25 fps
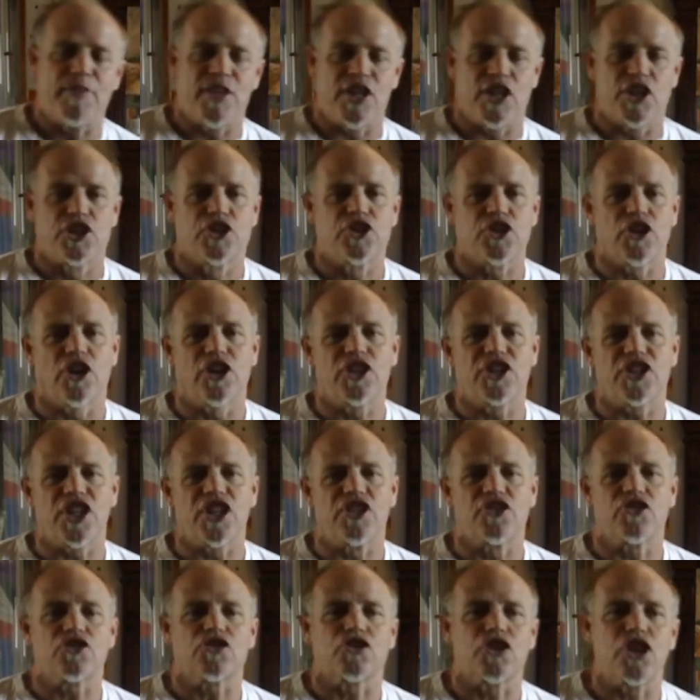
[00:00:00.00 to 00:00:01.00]
the insurance
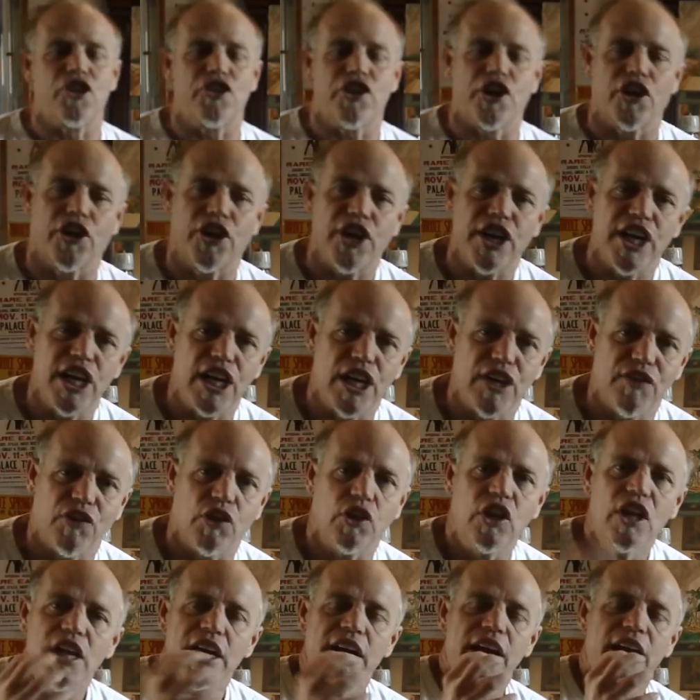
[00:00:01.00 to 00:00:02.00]
industry that are
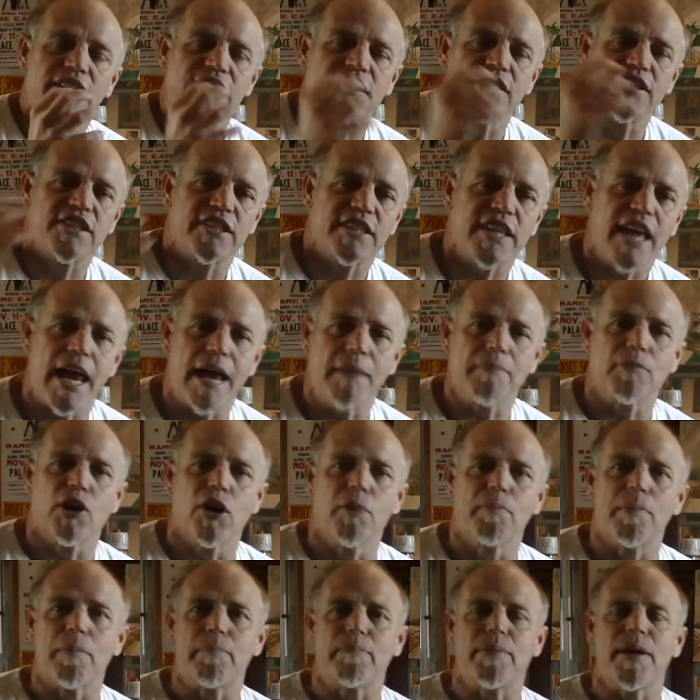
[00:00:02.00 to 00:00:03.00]
evil. It's the same
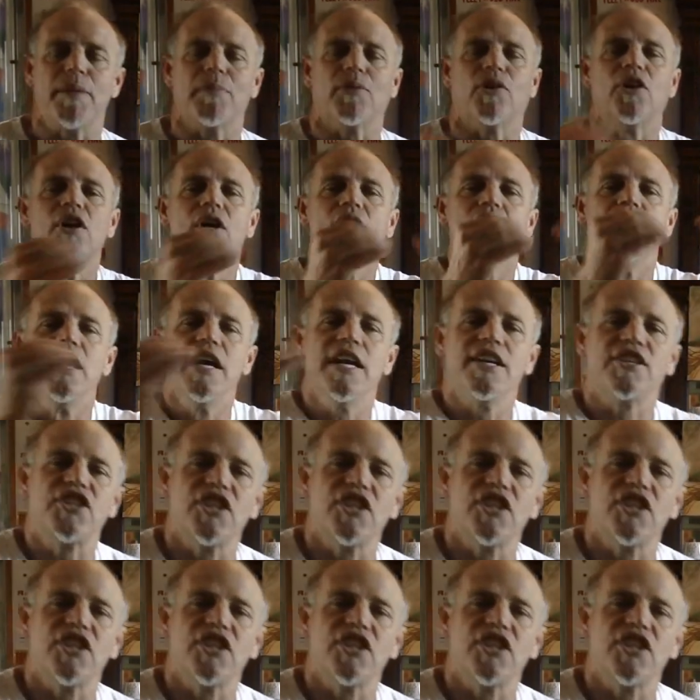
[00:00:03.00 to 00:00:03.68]
group of people. It's